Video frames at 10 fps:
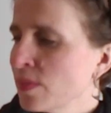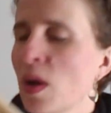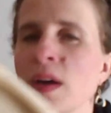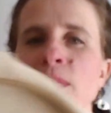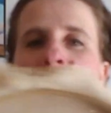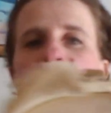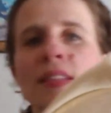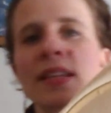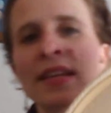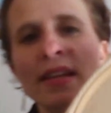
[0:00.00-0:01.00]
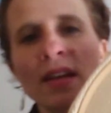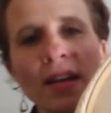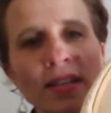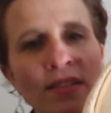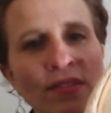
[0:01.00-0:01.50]
some oddballs, and I
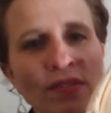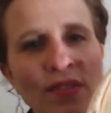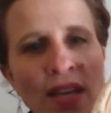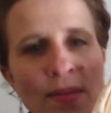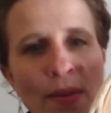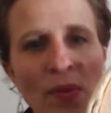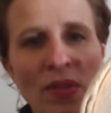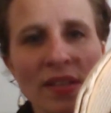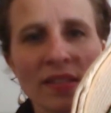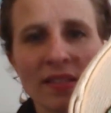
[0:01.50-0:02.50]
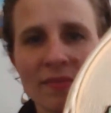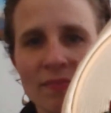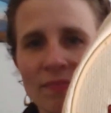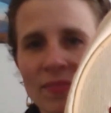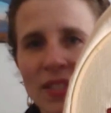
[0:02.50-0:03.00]
kind of came up with this
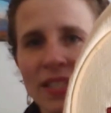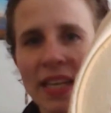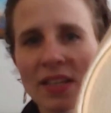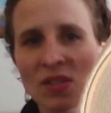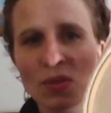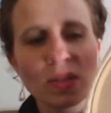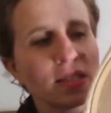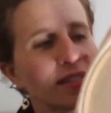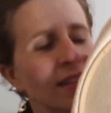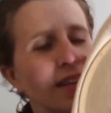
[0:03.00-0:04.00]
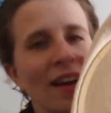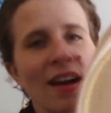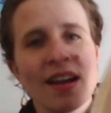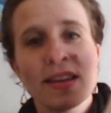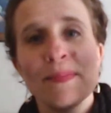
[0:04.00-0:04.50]
Stegosaurus.
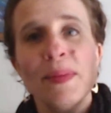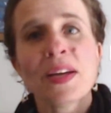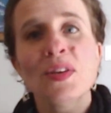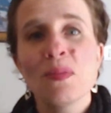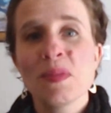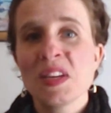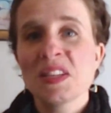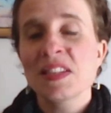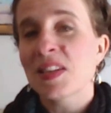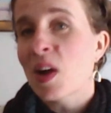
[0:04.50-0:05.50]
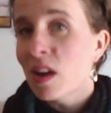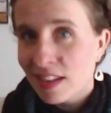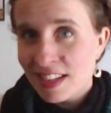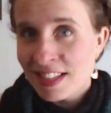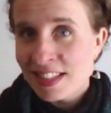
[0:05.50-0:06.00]
I am by no means an
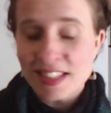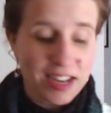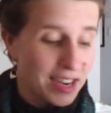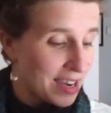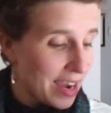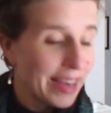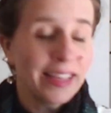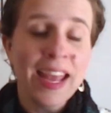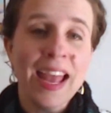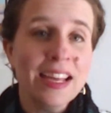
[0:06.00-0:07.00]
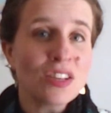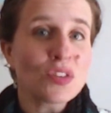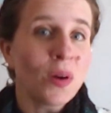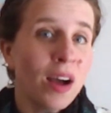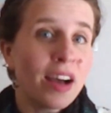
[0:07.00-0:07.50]
artist. I can
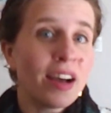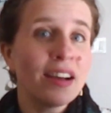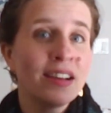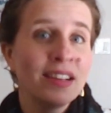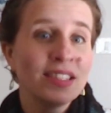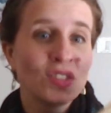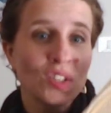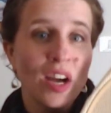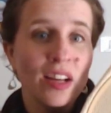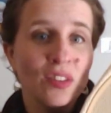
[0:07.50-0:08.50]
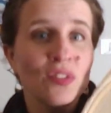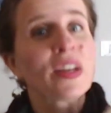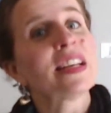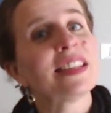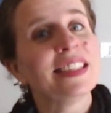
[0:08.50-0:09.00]
draw
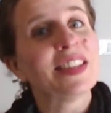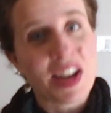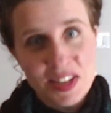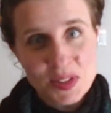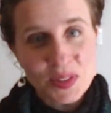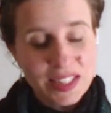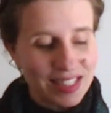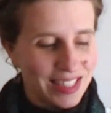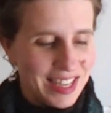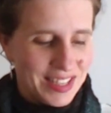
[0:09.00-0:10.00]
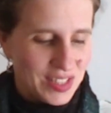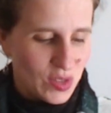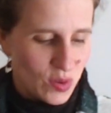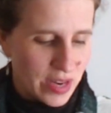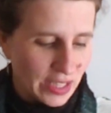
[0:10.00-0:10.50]
child-friendly dinosaurs,
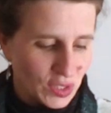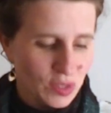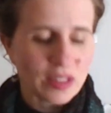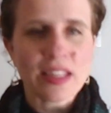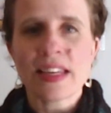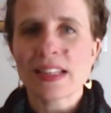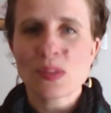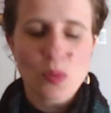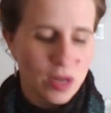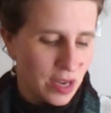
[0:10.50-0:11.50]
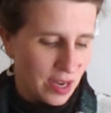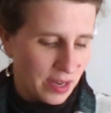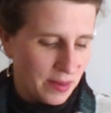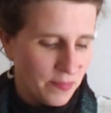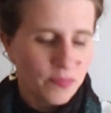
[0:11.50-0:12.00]
so naturally that's what
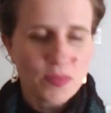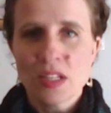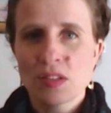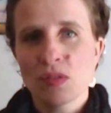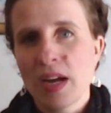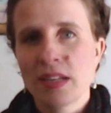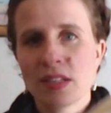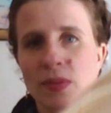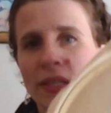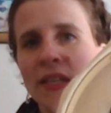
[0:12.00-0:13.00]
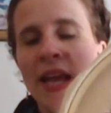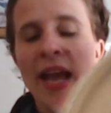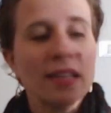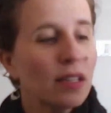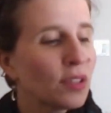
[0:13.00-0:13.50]
I tried doing.
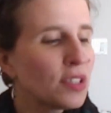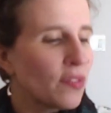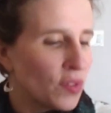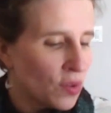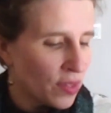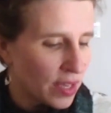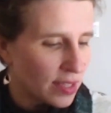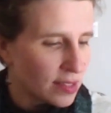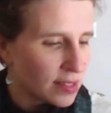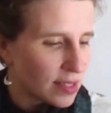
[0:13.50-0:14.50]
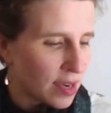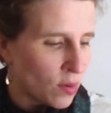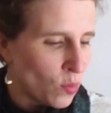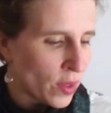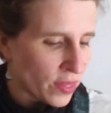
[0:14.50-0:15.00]
And I learned a few things
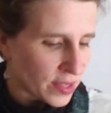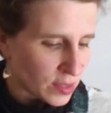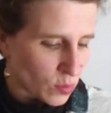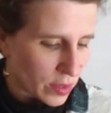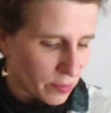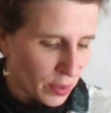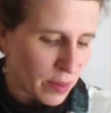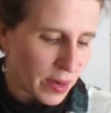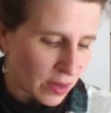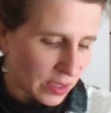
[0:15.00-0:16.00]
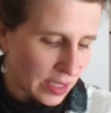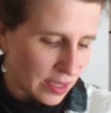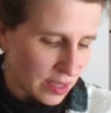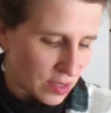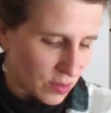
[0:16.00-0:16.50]
with this one. Primarily,
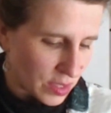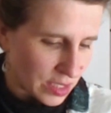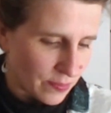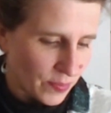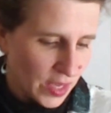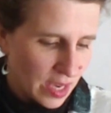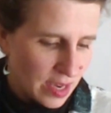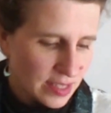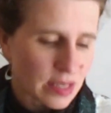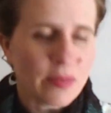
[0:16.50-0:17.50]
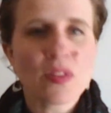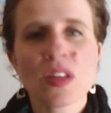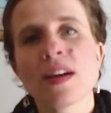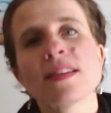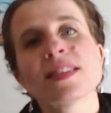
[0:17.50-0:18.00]
you know, some of the
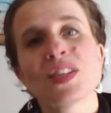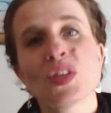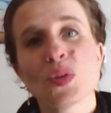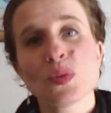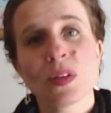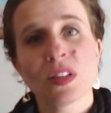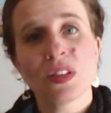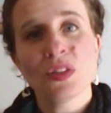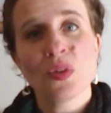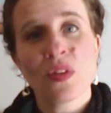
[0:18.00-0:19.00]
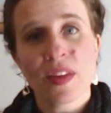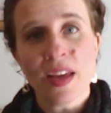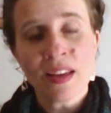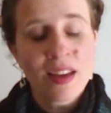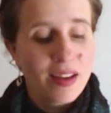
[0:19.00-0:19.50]
yarns I chose were a little too
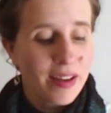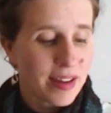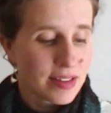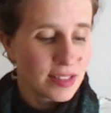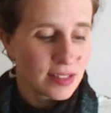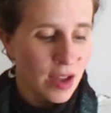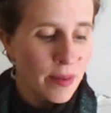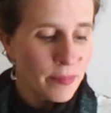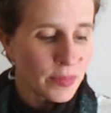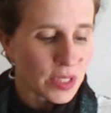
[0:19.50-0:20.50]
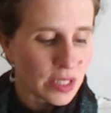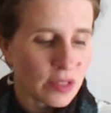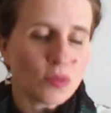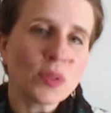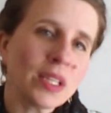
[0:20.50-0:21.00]
thick, and some
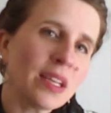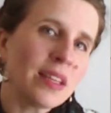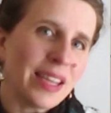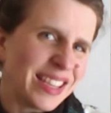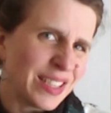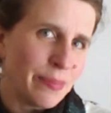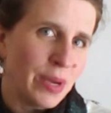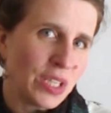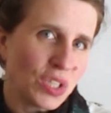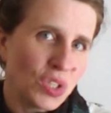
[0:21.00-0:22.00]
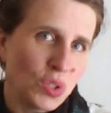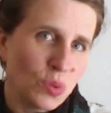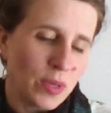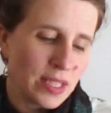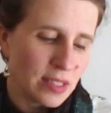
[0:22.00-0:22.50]
didn't really like to punch
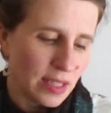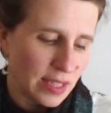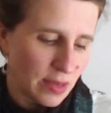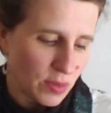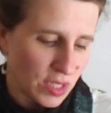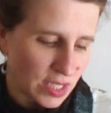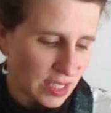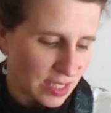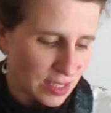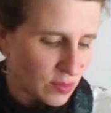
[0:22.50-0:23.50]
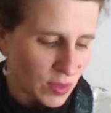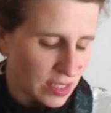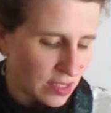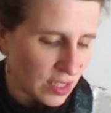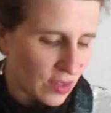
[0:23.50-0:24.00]
too easily. It just
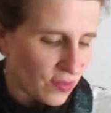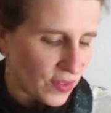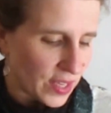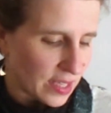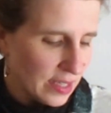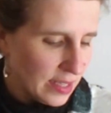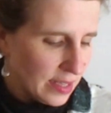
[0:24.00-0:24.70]
wasn't a good fit.